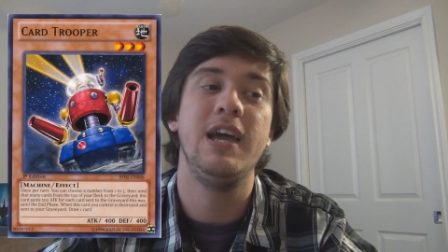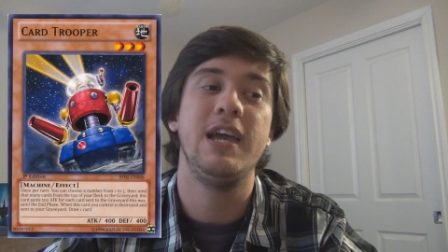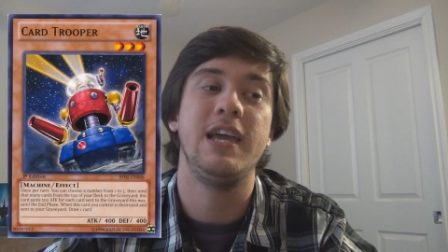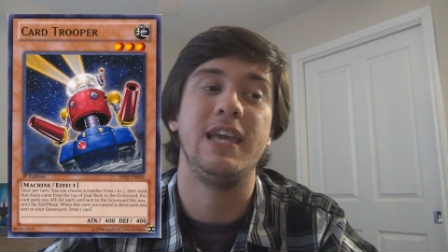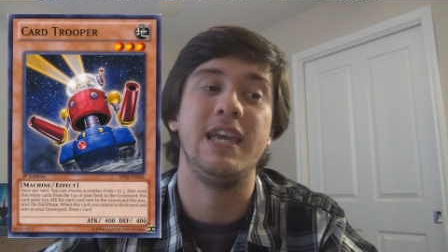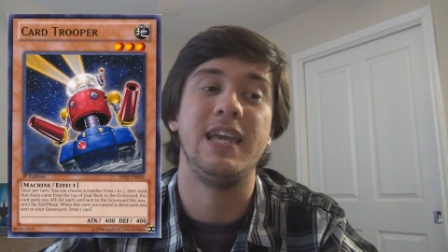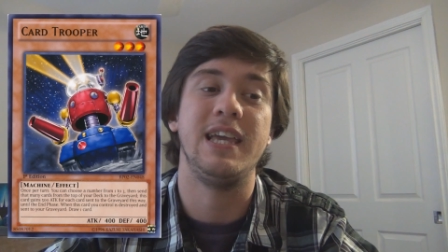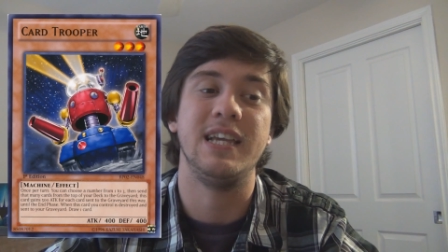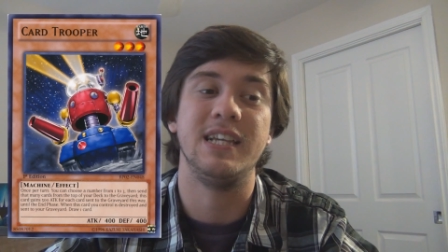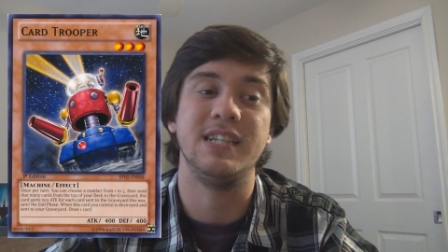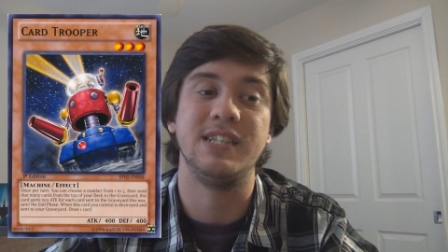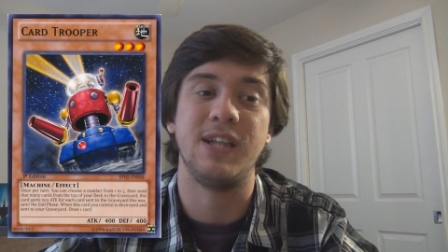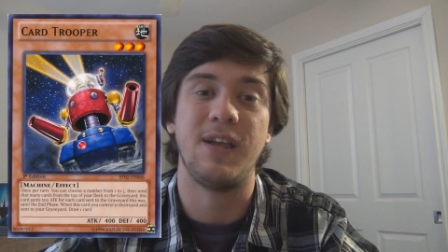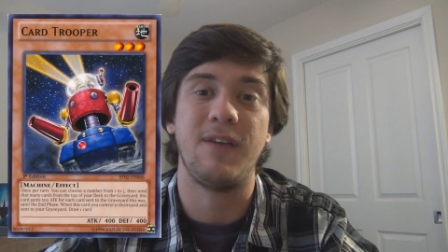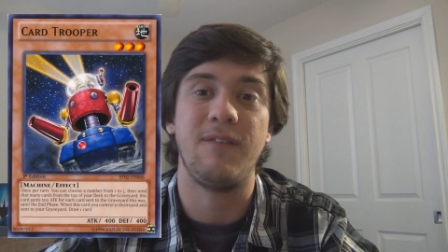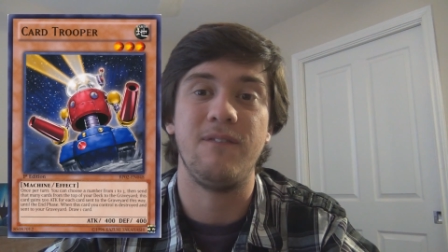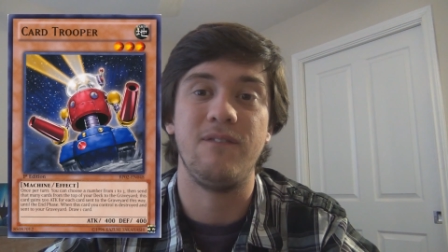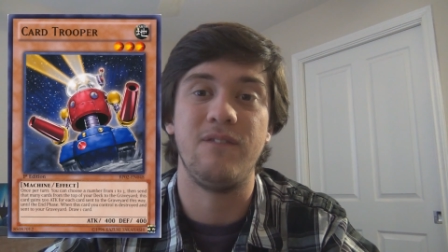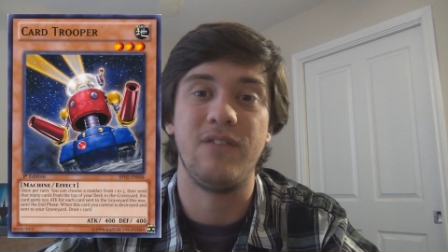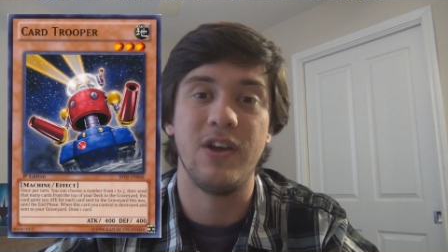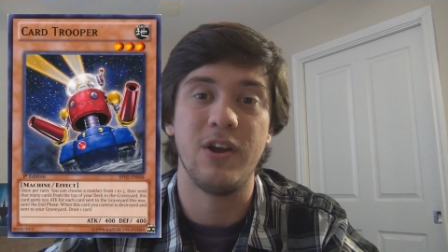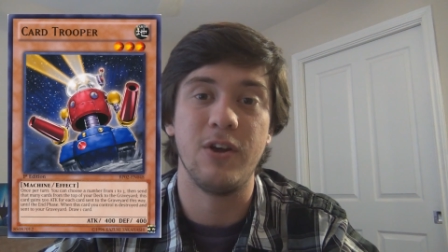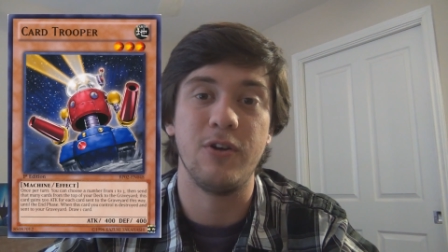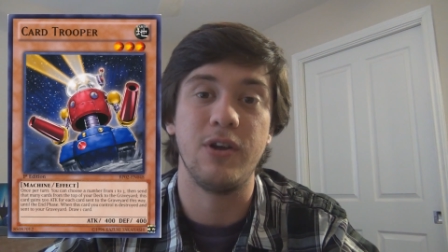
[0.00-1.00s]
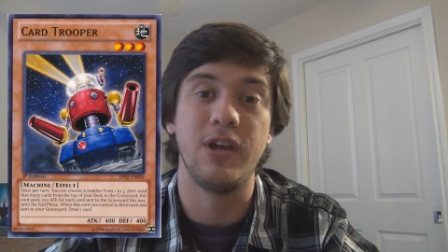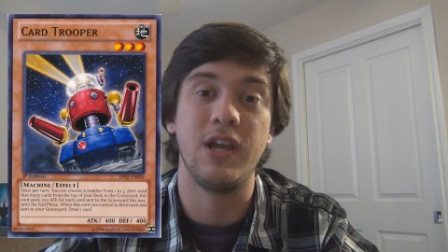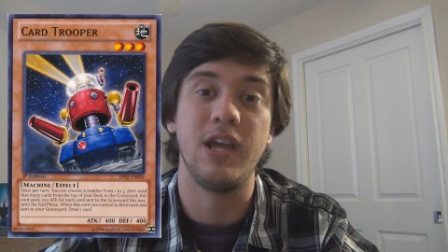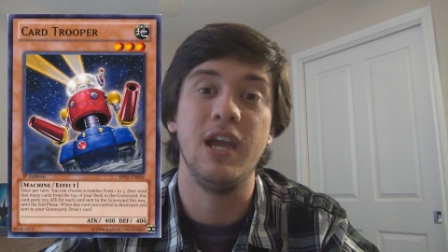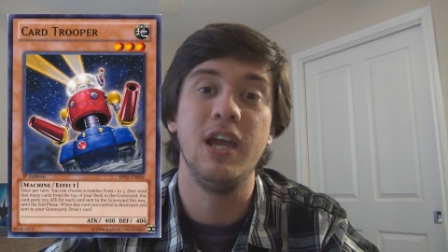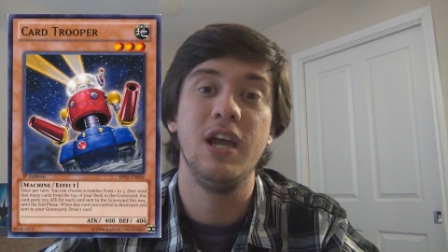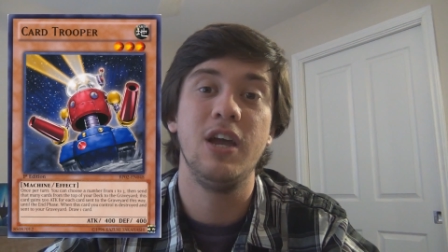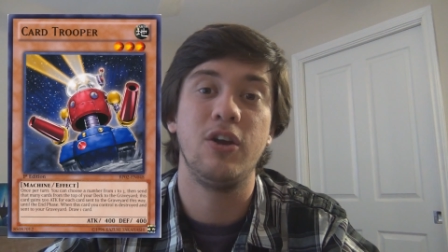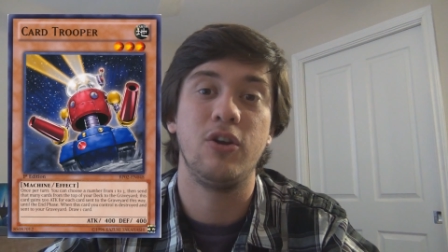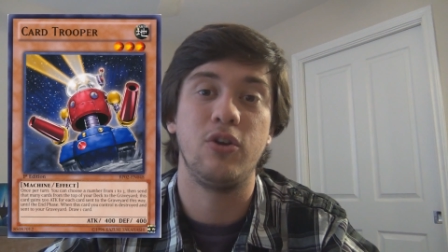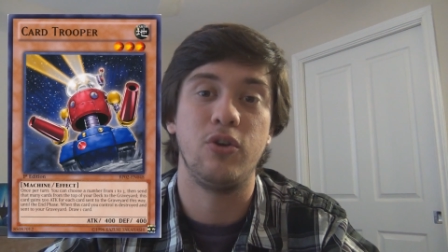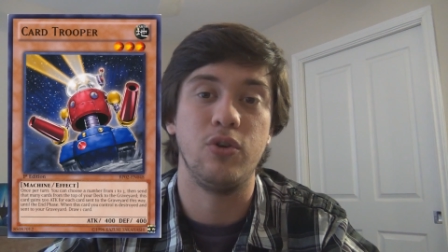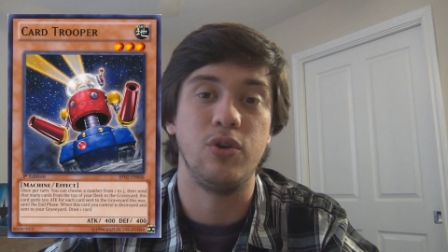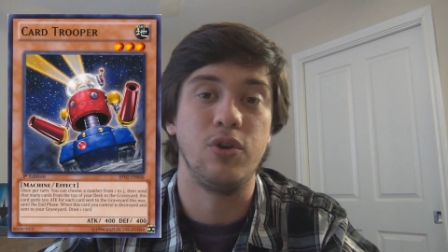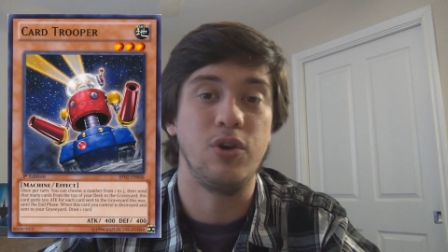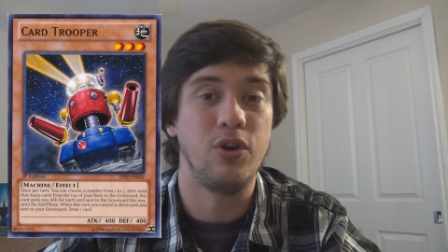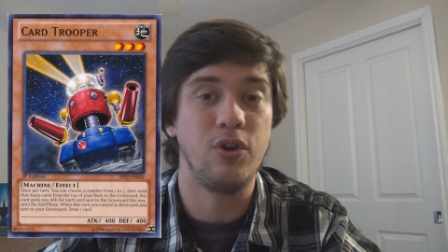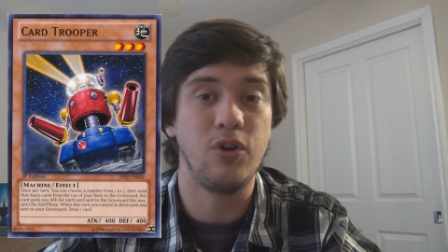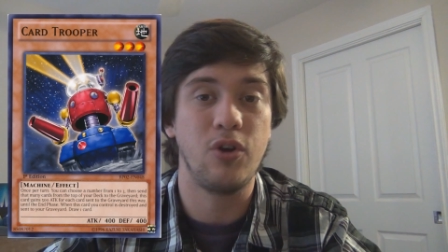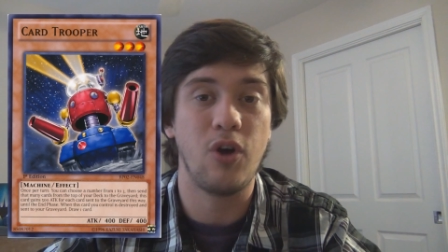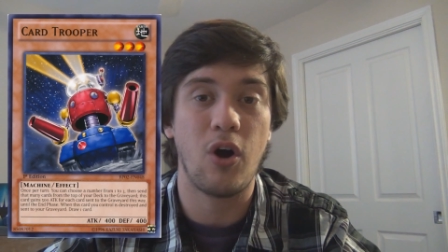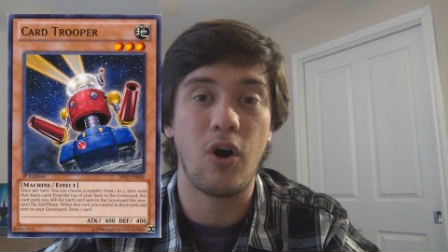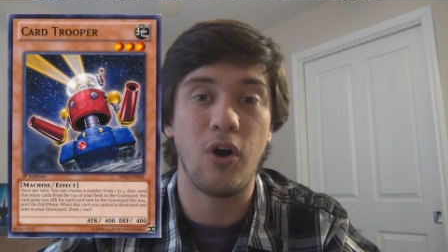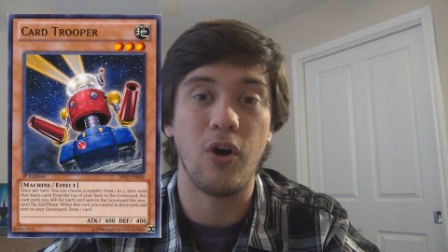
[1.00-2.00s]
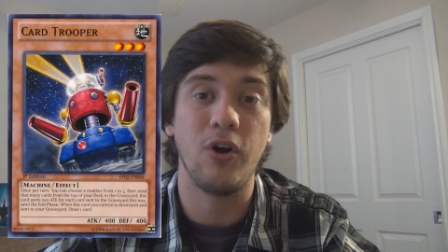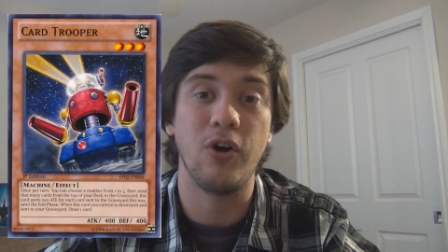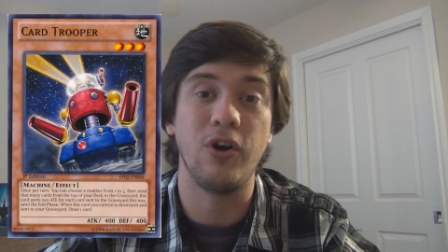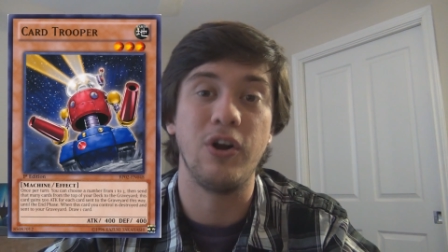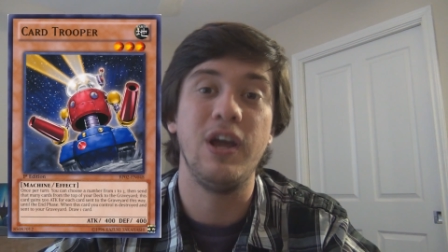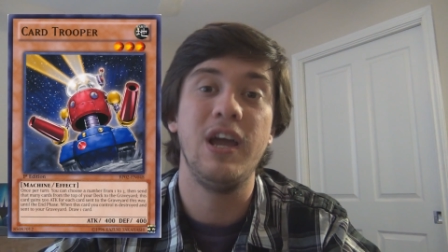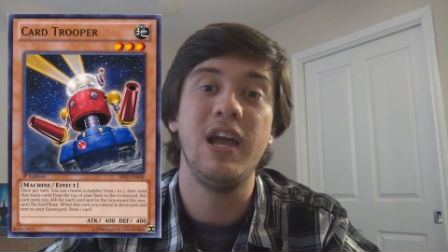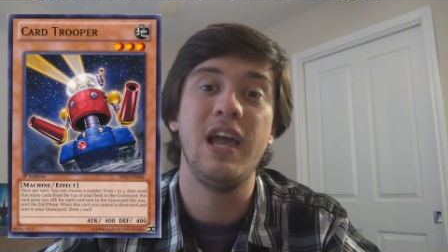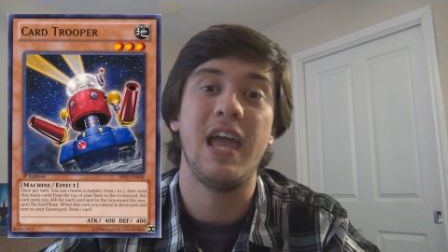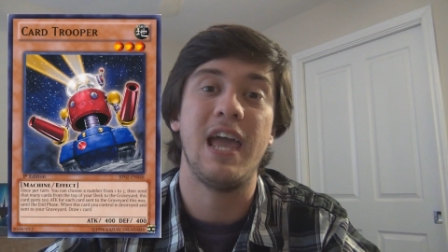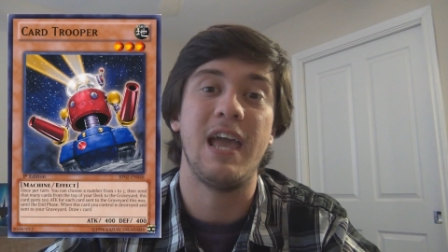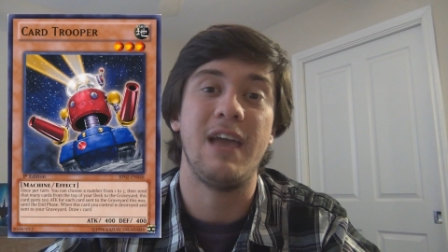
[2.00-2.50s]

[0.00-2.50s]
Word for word: He is a very good card,